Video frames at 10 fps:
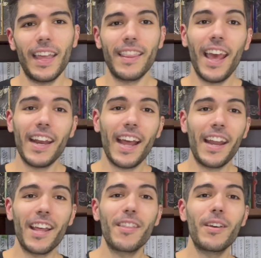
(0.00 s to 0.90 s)
And then
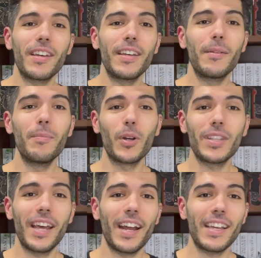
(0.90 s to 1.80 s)
another book
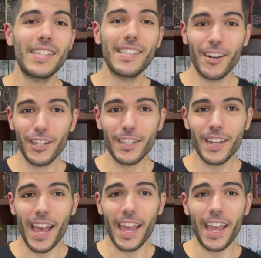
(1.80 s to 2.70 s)
that I started
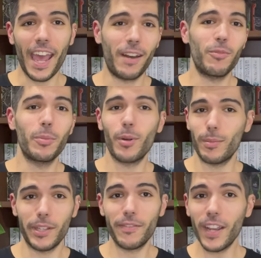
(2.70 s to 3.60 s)
today and will
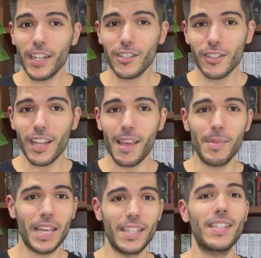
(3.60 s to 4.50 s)
probably finish today
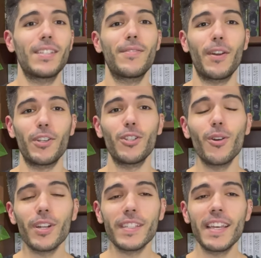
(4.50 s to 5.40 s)
because it's very
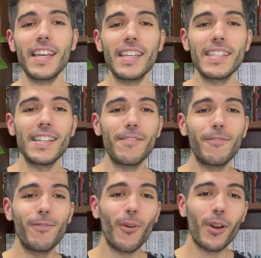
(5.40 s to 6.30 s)
short is the
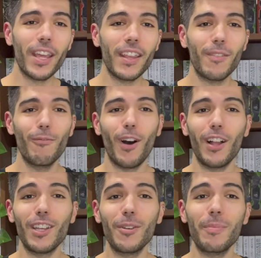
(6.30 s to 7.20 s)
fortieth
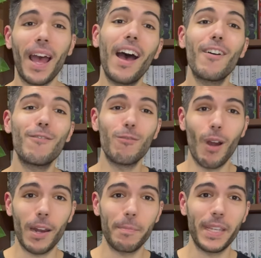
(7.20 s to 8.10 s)
volume of
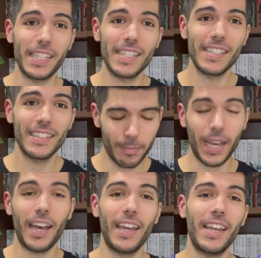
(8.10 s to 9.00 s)
One Piece
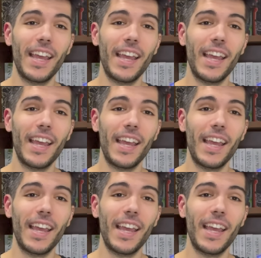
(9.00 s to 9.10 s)
by